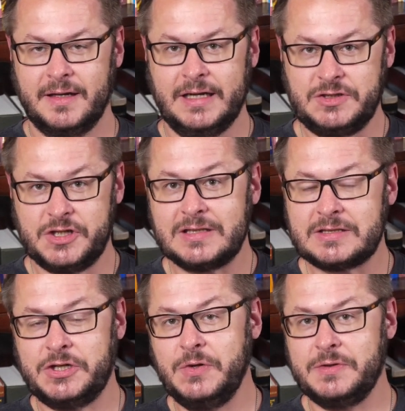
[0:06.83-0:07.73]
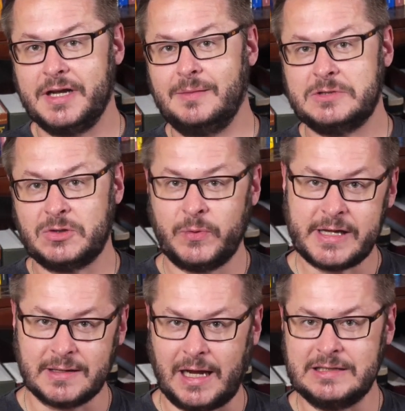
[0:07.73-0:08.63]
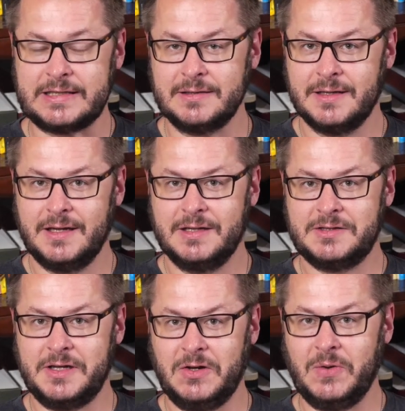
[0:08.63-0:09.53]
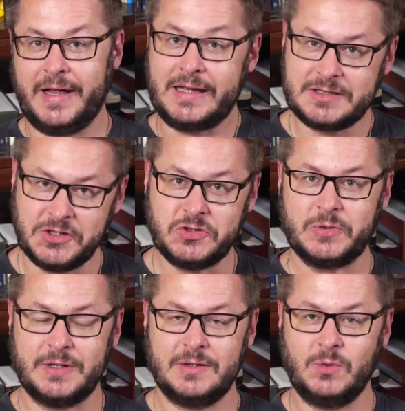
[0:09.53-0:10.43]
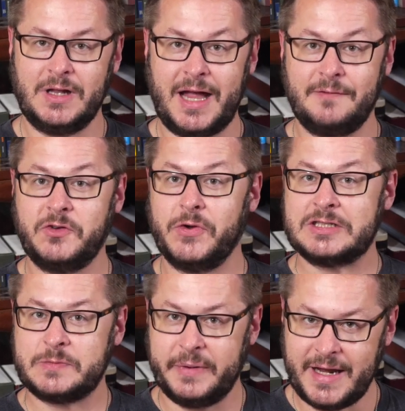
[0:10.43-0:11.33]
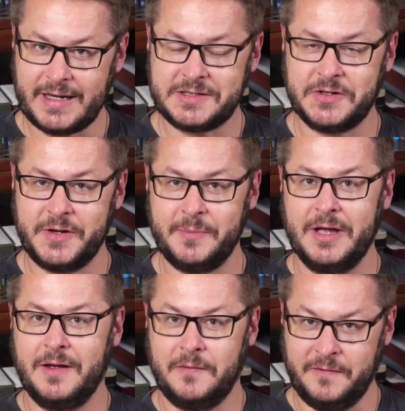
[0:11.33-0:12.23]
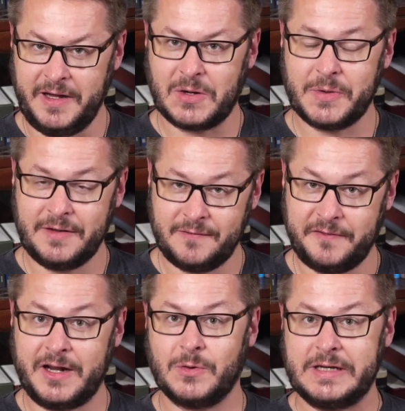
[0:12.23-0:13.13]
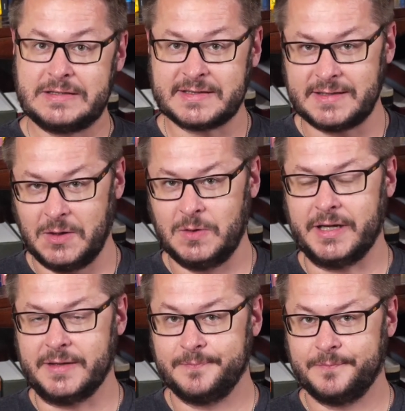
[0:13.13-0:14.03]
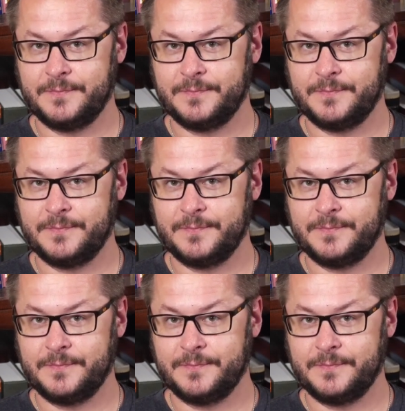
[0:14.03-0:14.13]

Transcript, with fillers: He's just too dumb to realize it. So, as usual, we'll have to explain it to him very, very slowly.